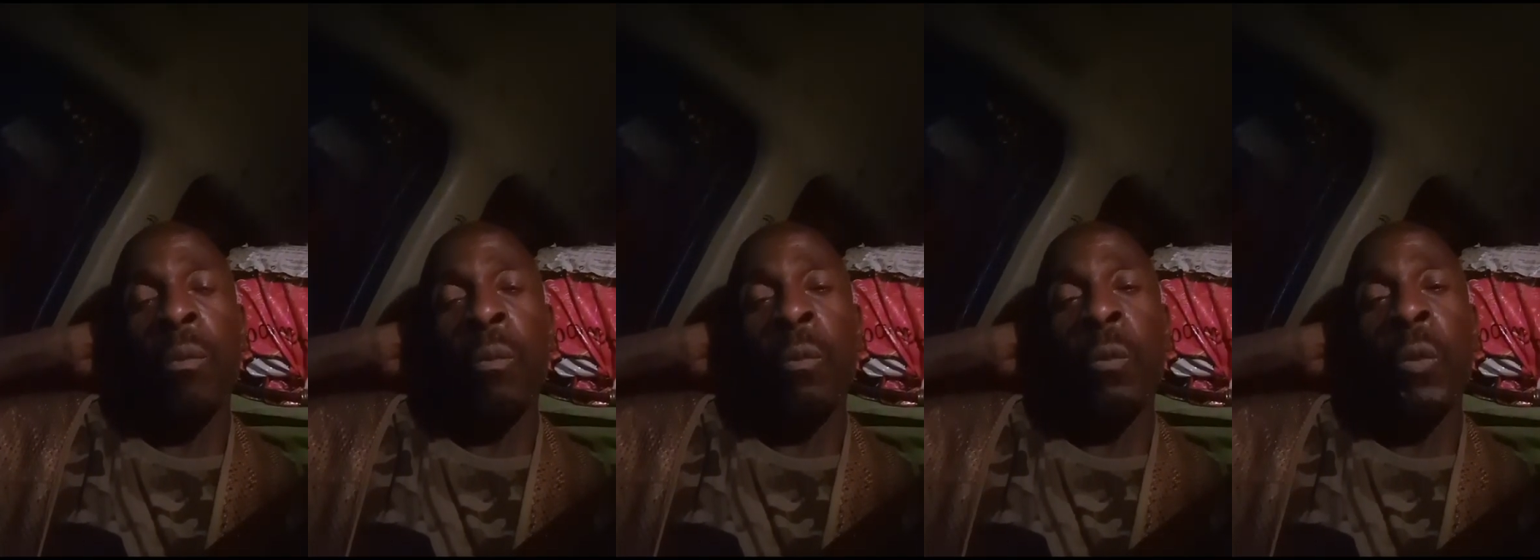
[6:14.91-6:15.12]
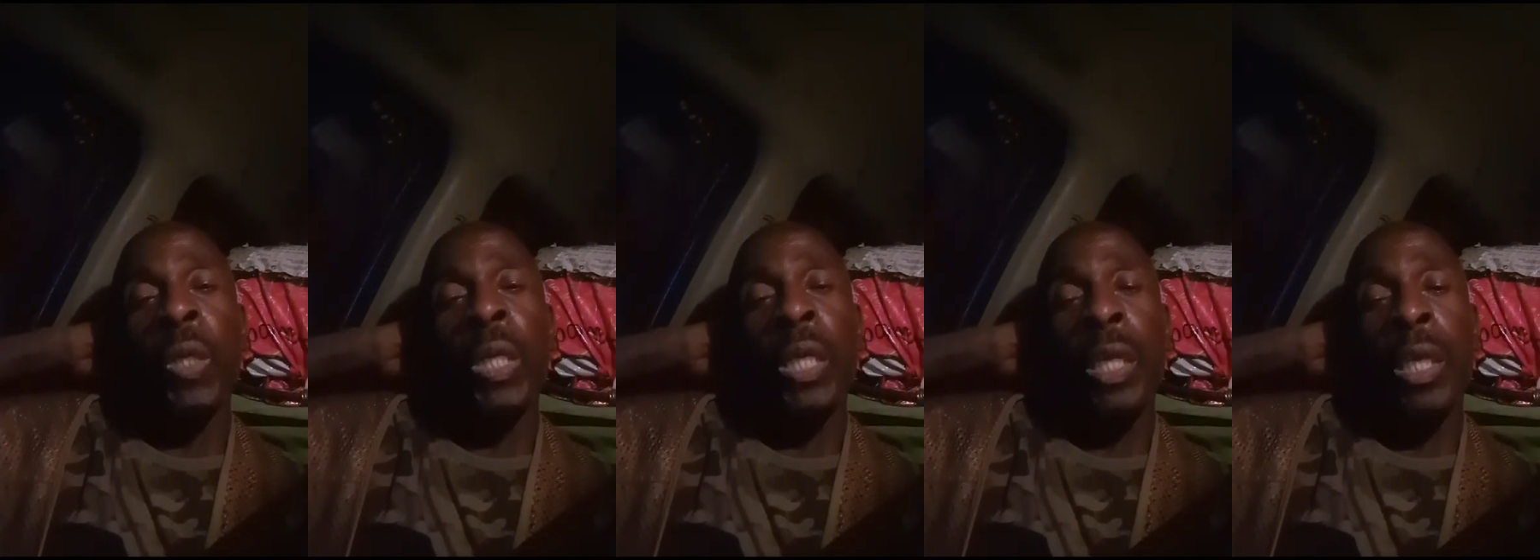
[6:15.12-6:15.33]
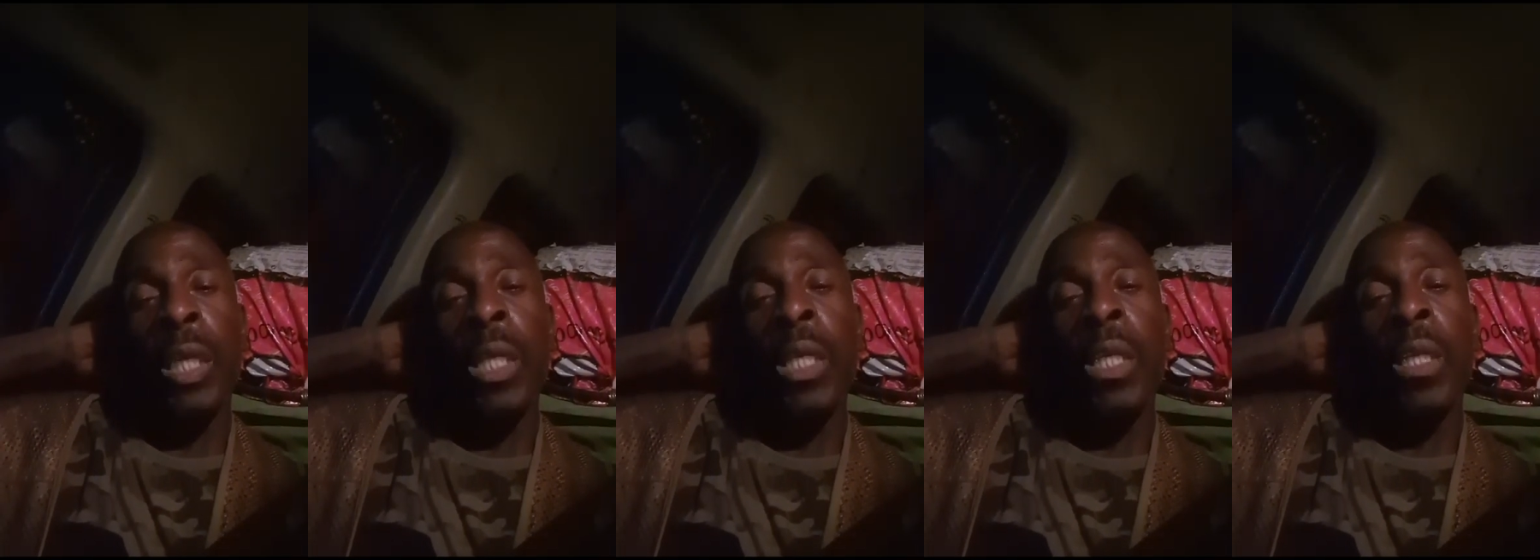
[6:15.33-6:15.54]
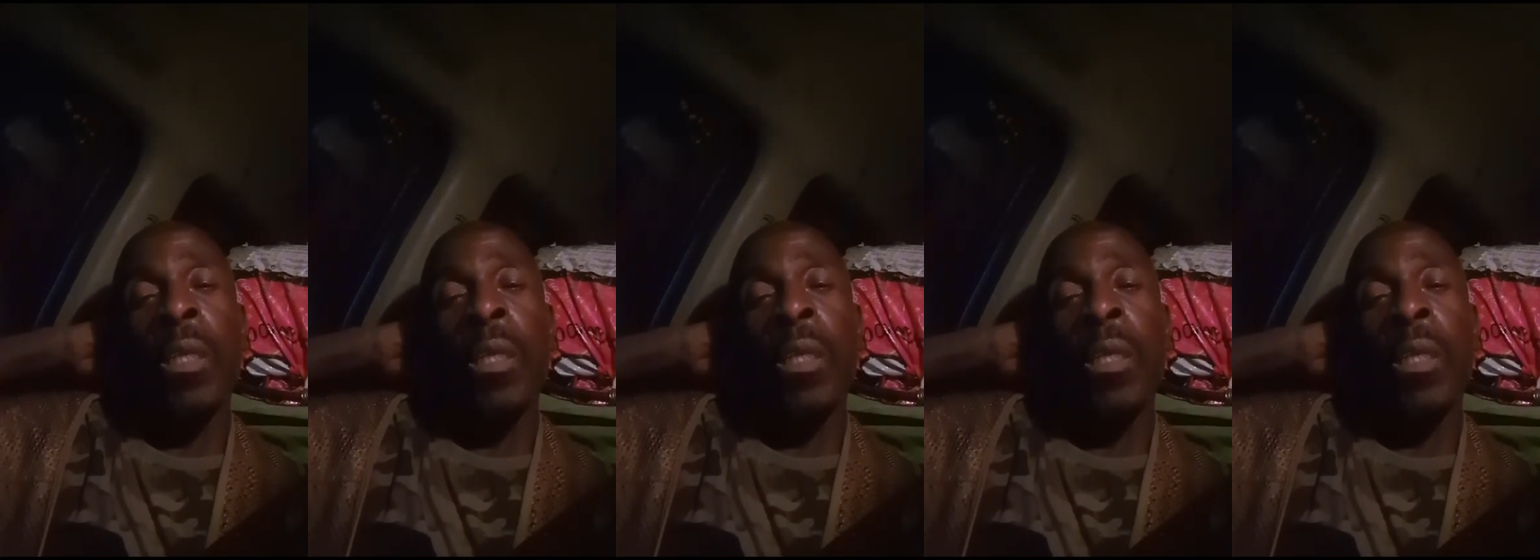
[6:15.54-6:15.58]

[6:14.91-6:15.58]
wicked,